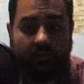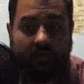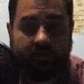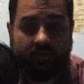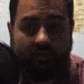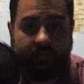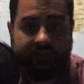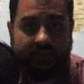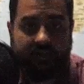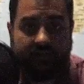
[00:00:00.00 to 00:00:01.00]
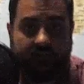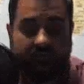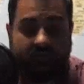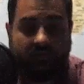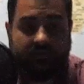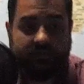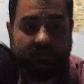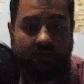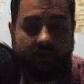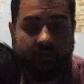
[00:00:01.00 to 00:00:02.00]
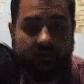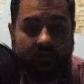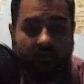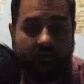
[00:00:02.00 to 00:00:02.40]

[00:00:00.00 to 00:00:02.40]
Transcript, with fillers: on your representatives and also on